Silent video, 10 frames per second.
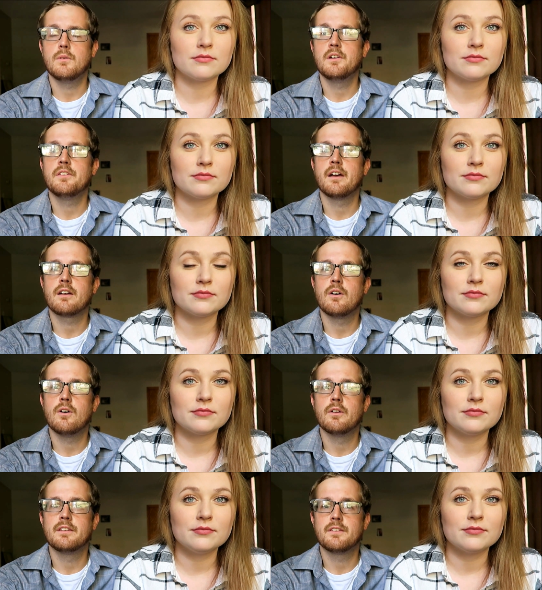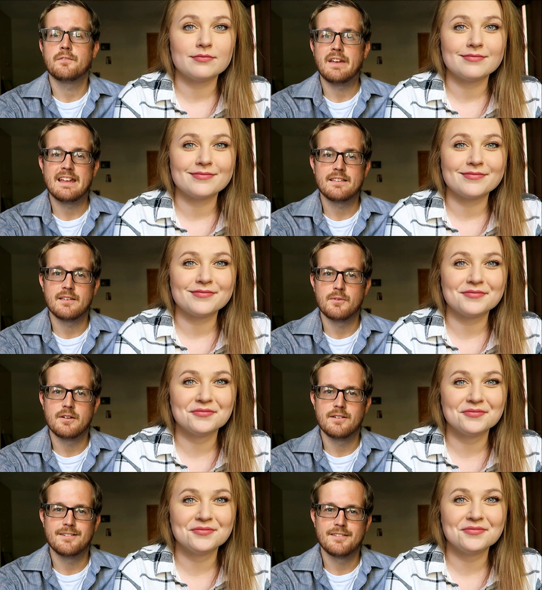Speaker 1: what is that called? It's a fancy
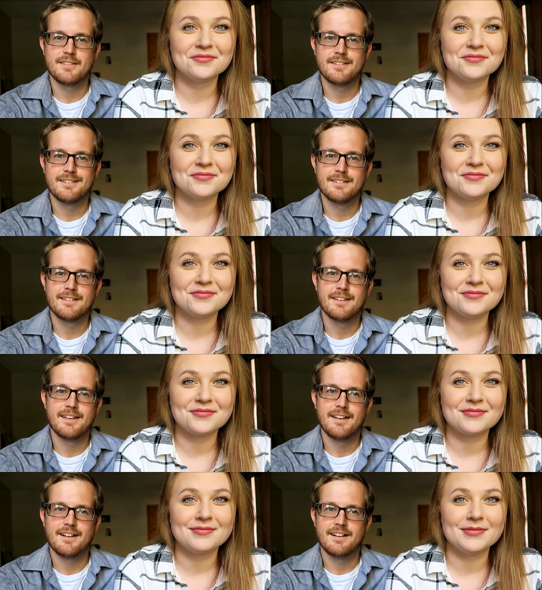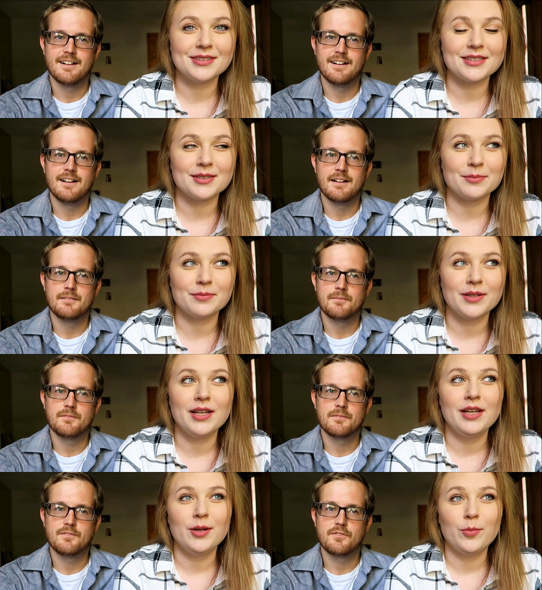words. Uh,
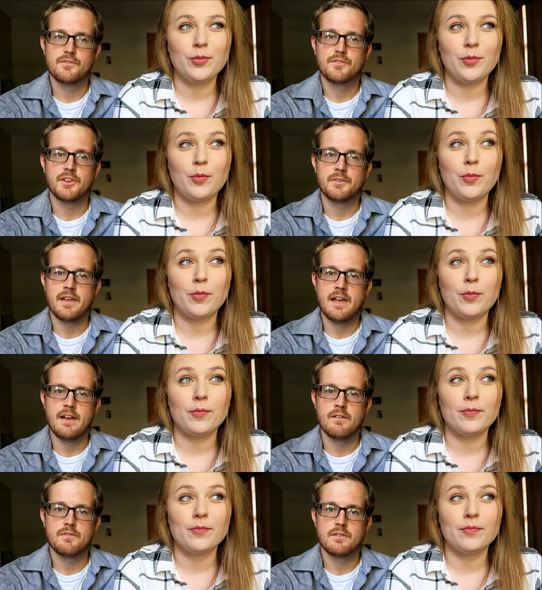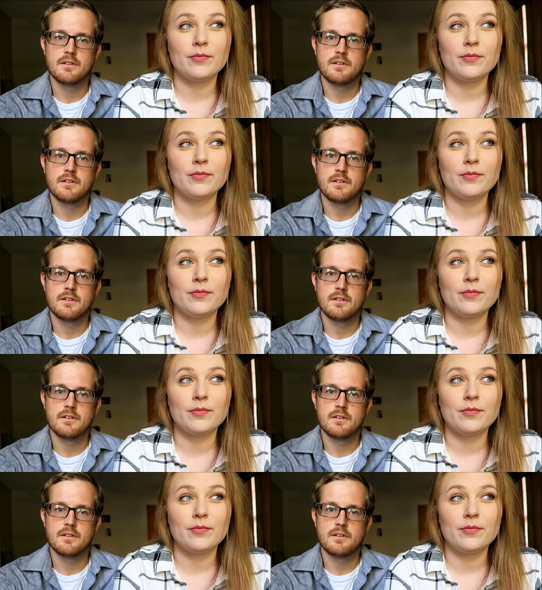starts with F.